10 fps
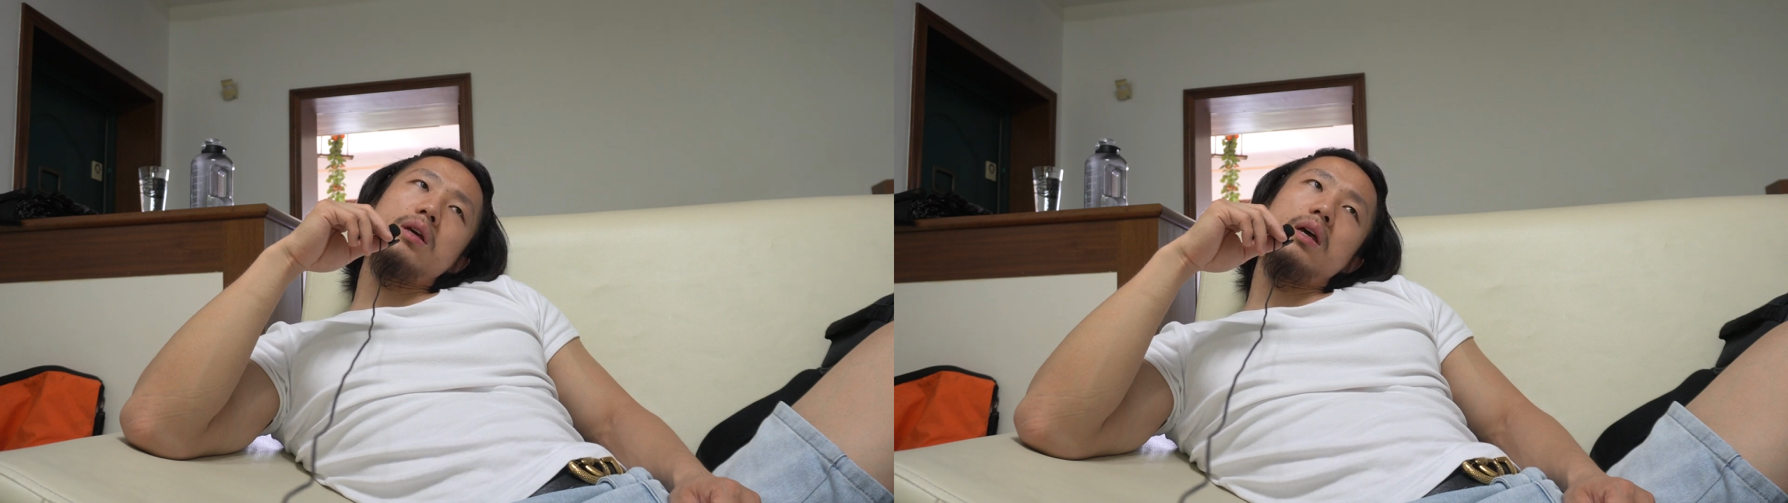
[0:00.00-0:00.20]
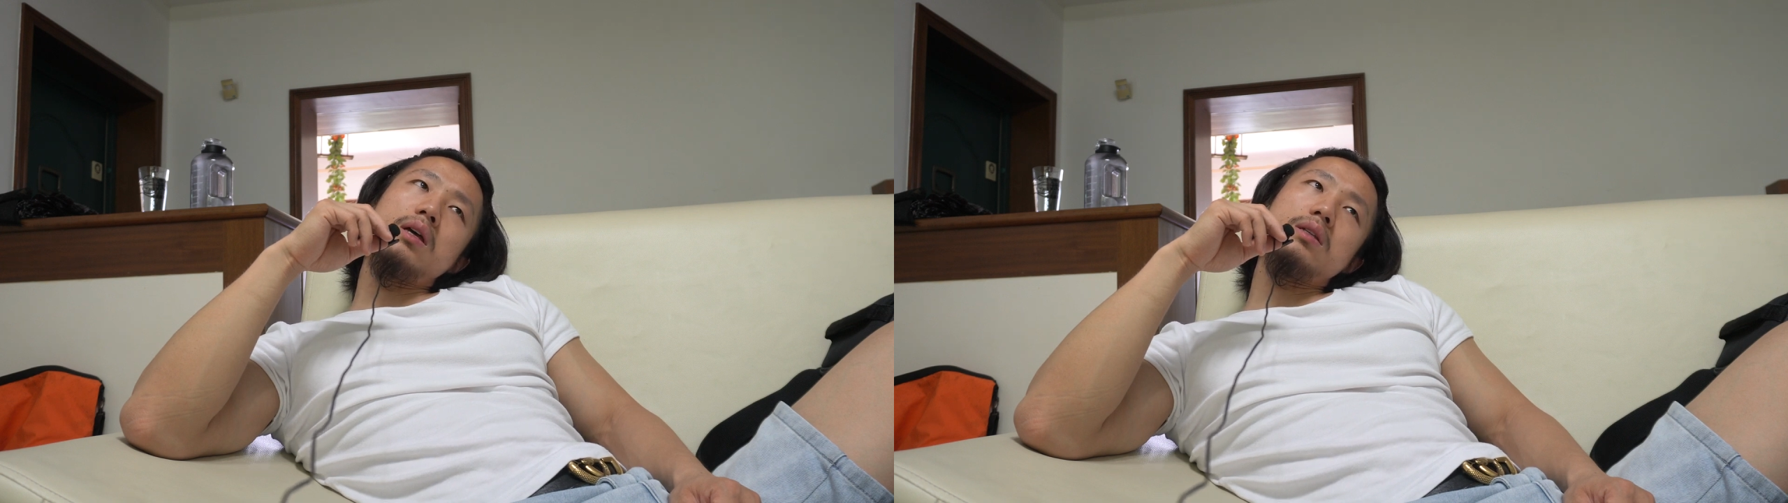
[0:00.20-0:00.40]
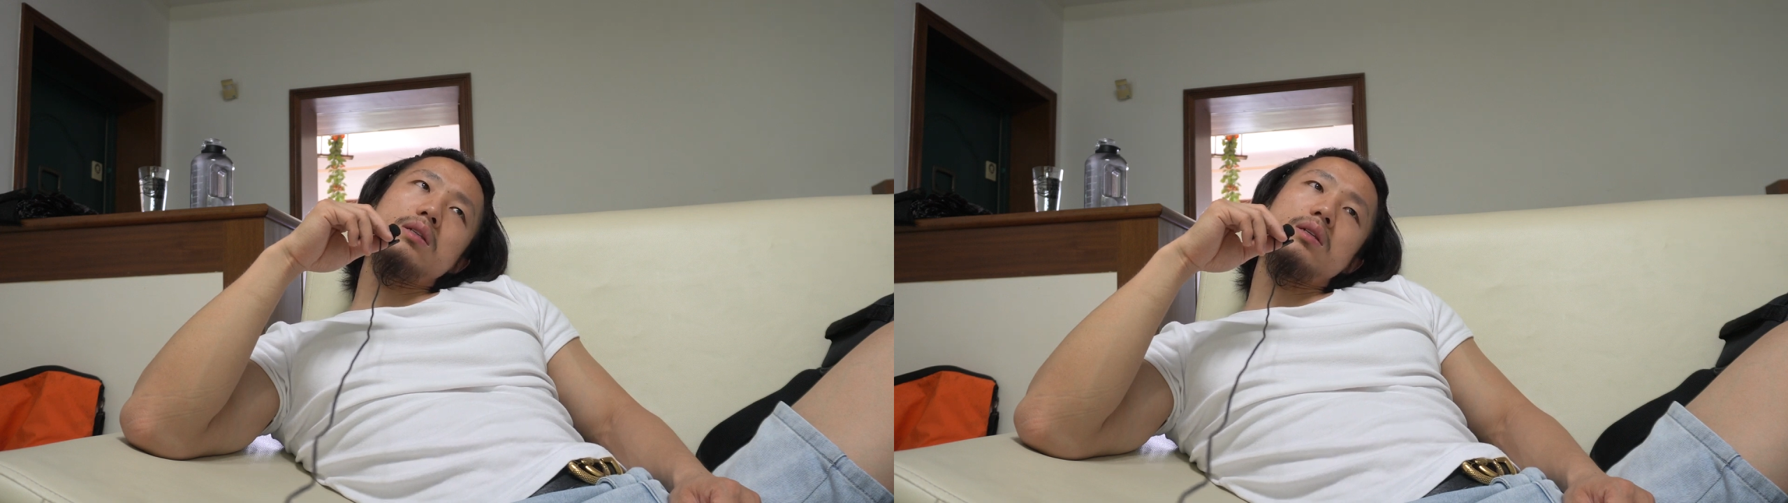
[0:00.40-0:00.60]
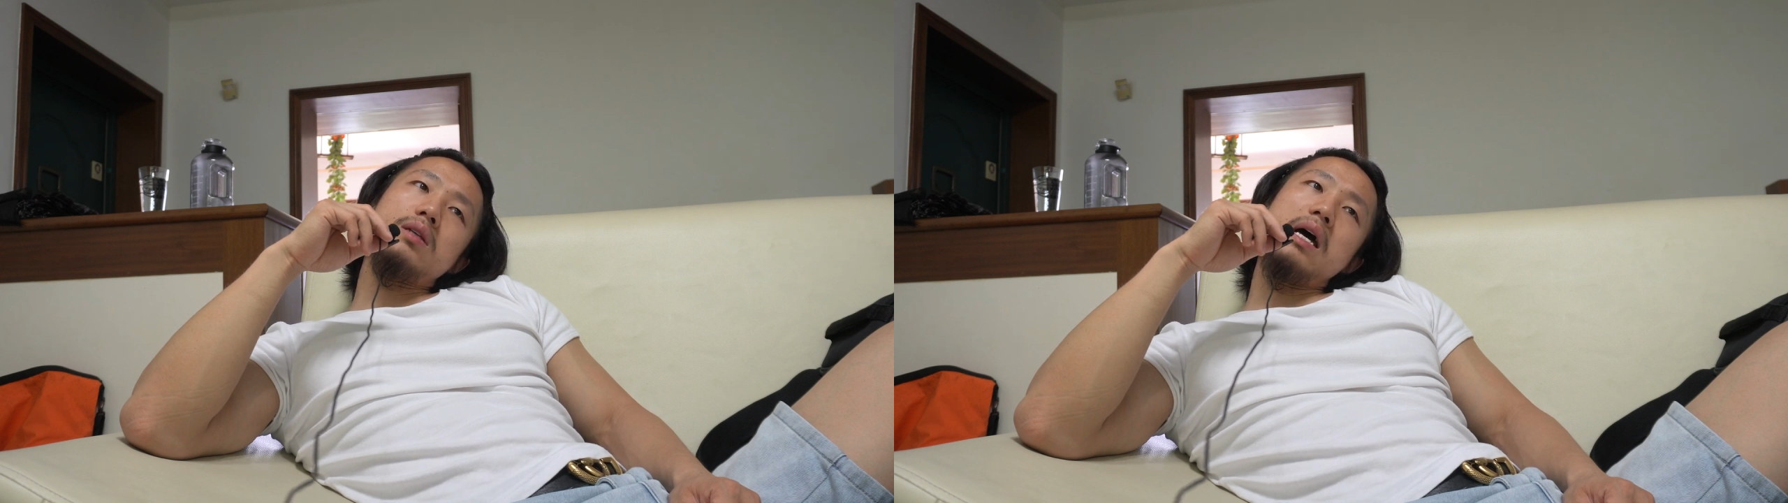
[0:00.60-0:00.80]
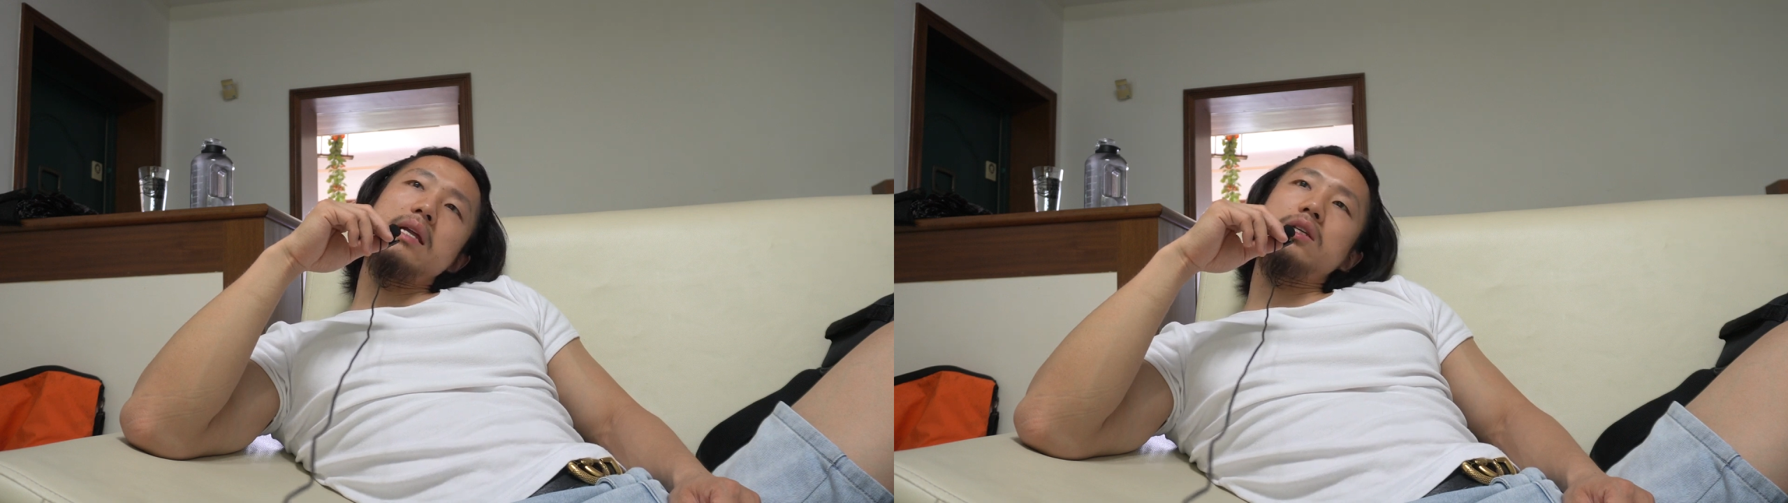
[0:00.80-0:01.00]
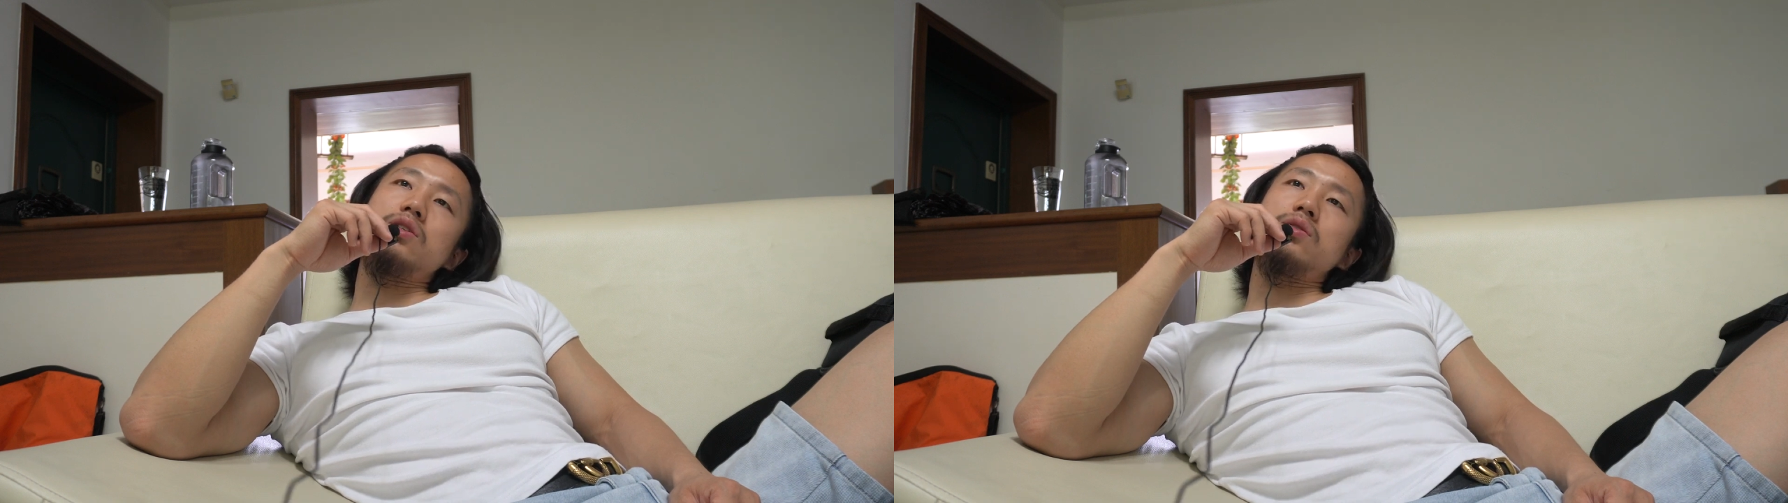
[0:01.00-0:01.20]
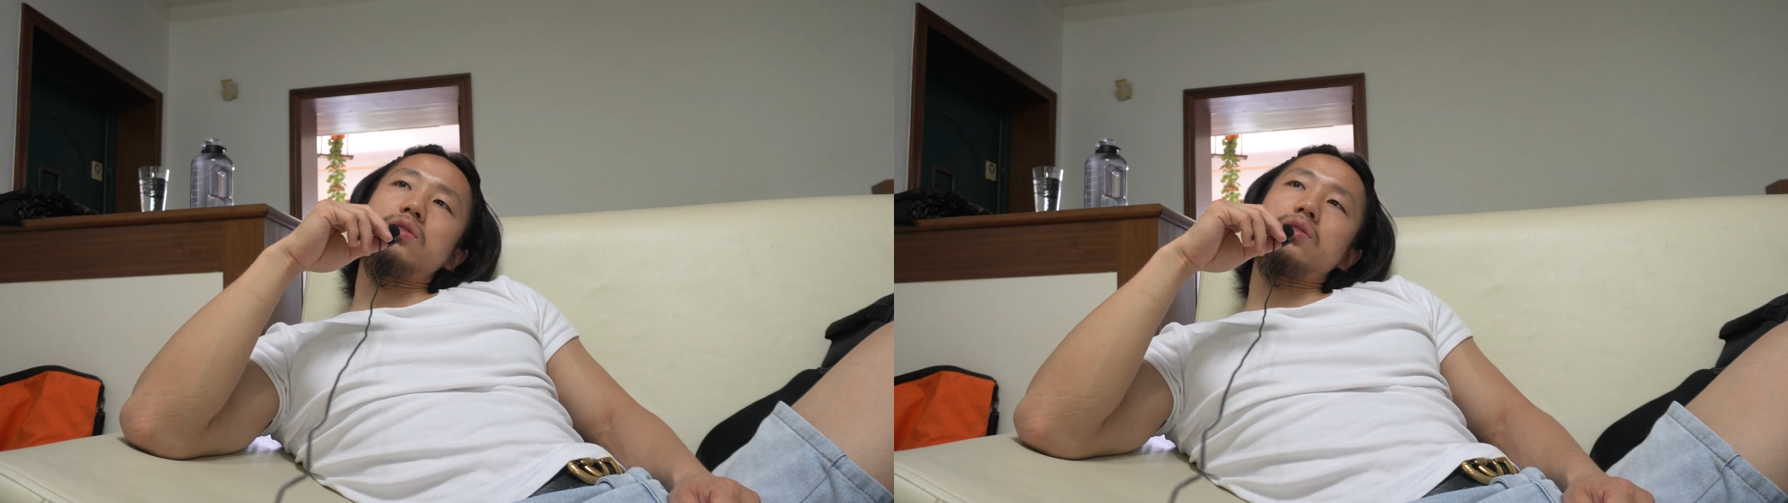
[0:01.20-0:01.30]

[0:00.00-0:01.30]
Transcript: and decided to